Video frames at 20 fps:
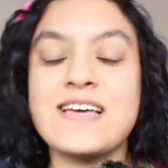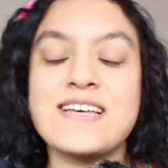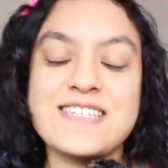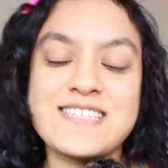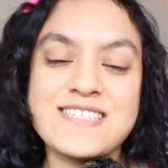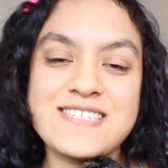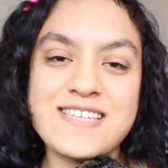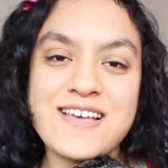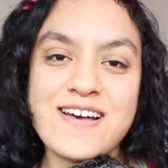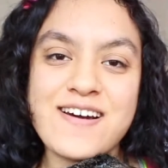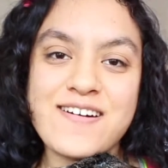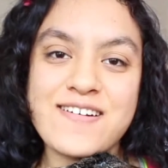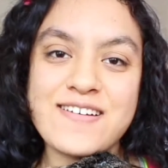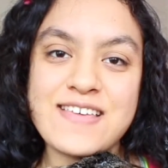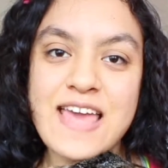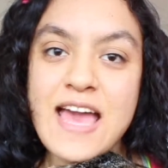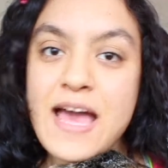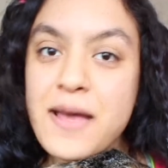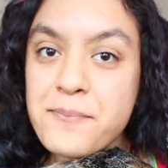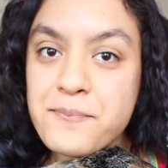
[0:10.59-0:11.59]
So
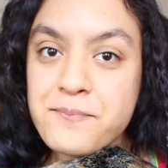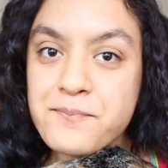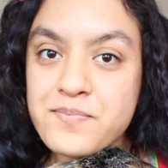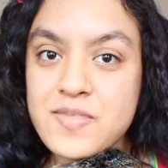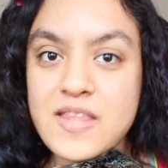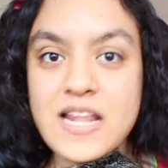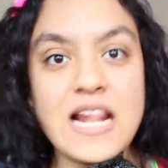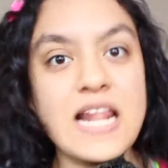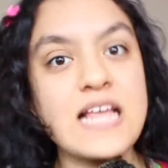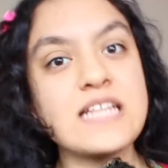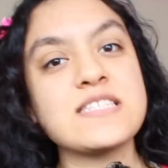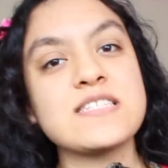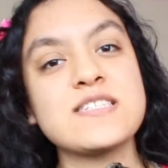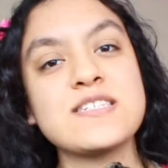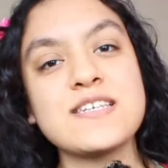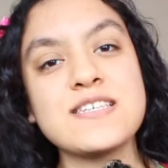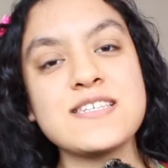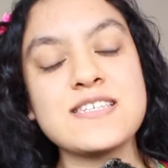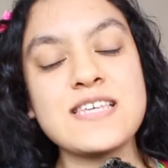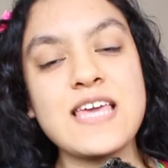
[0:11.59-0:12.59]
yeah, let's
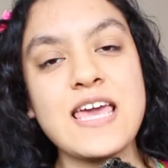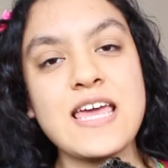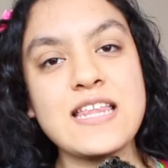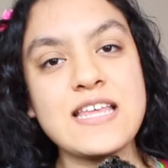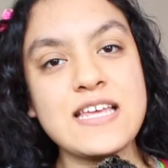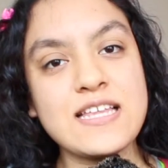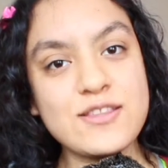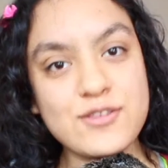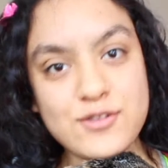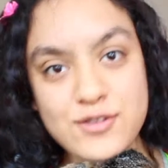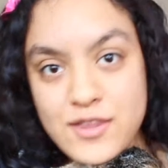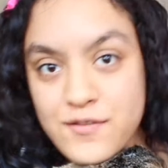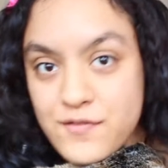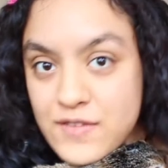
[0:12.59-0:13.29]
just get into the